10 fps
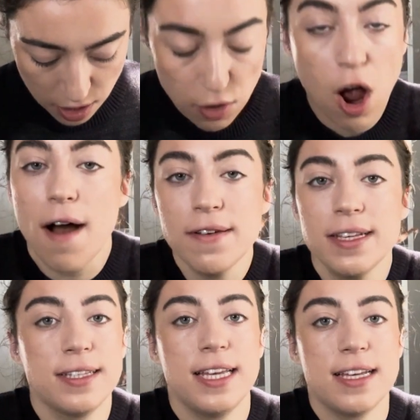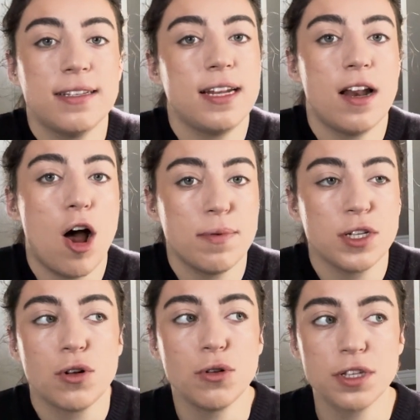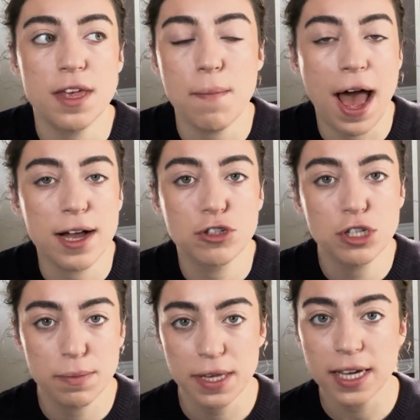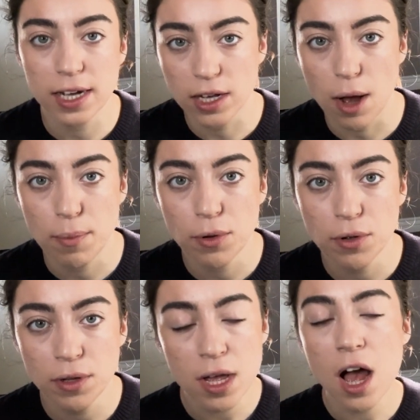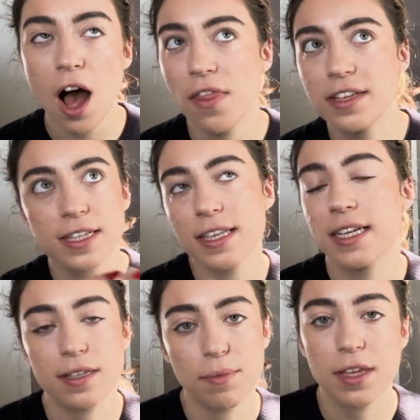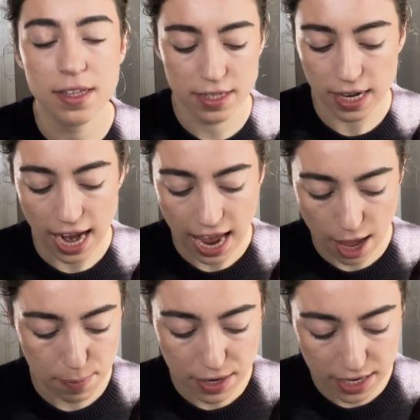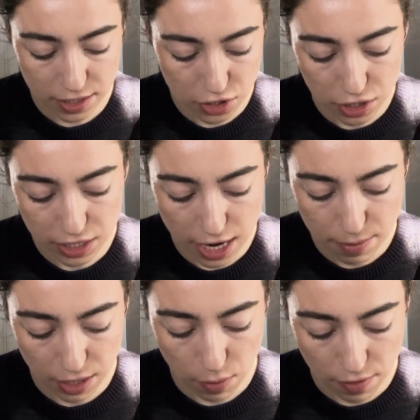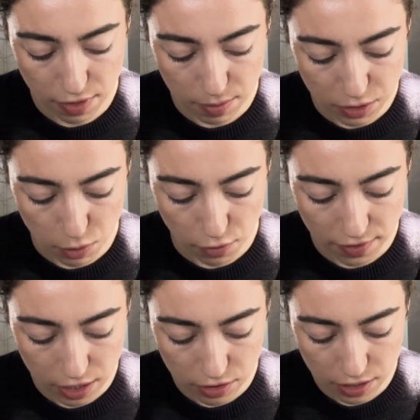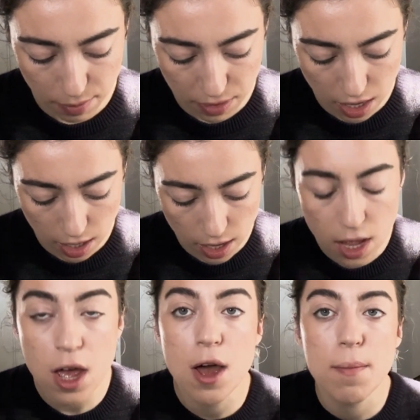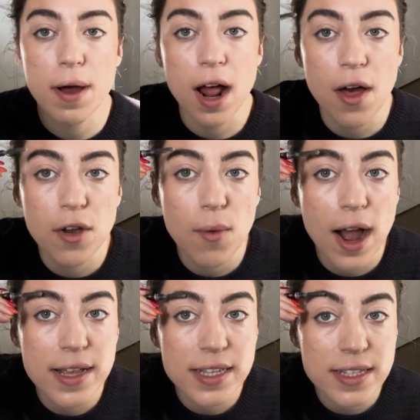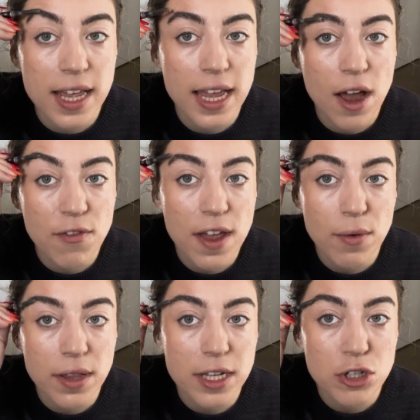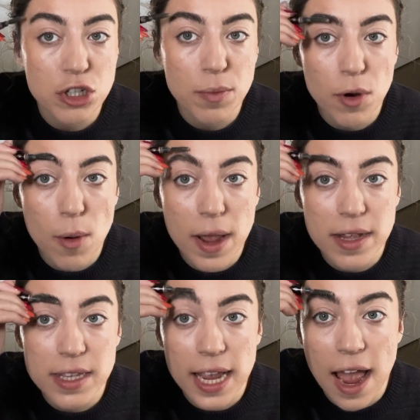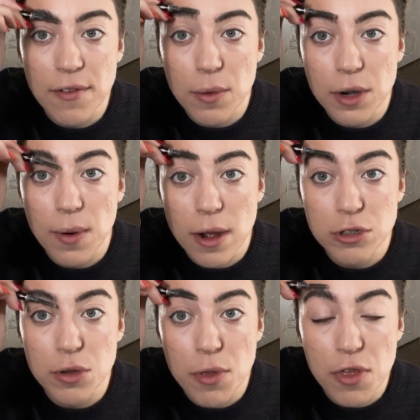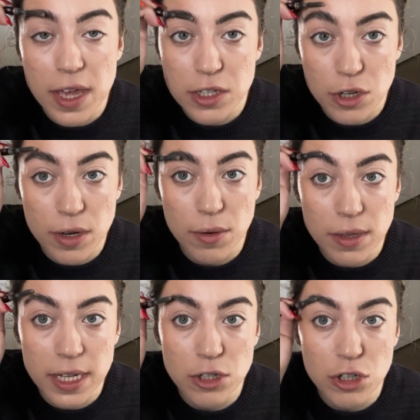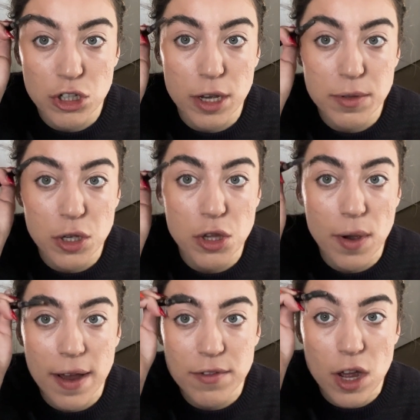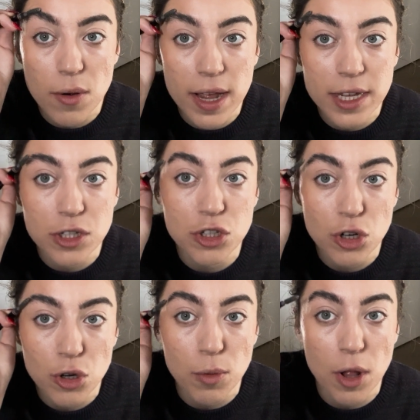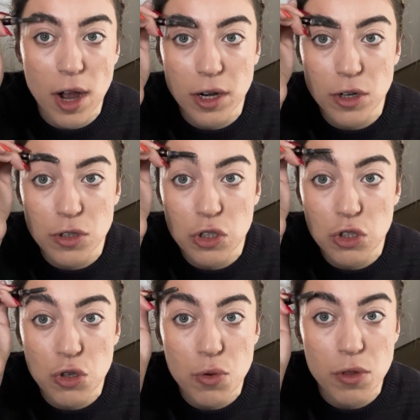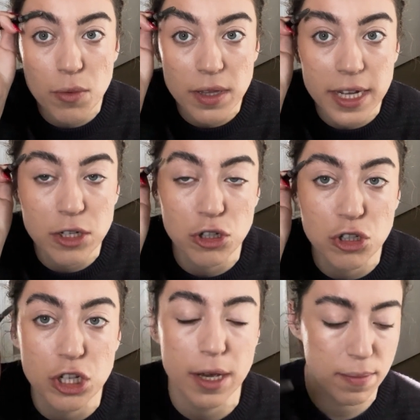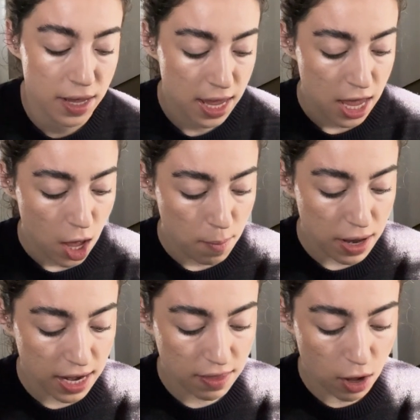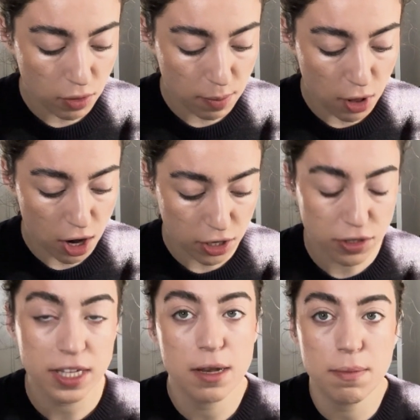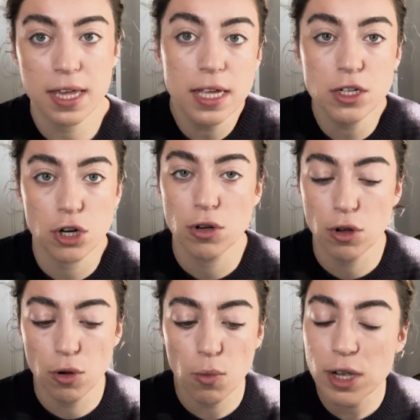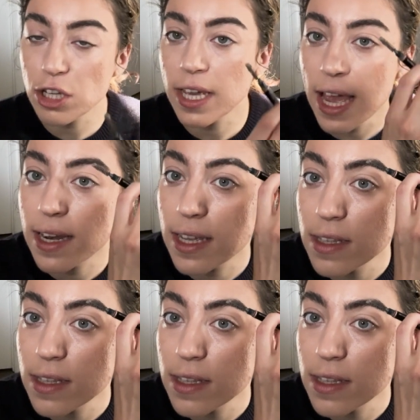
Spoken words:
there obviously isn't an obstacle to them actually being a couple, unless it's like something that's going to happen at a certain time, like one of them is moving or something. But otherwise, it's like a fake relationship romance. Like everyone around you thinks you're in a relationship. So you have no external blockers to the relationship. Meaning the only blockers can be internal, which again can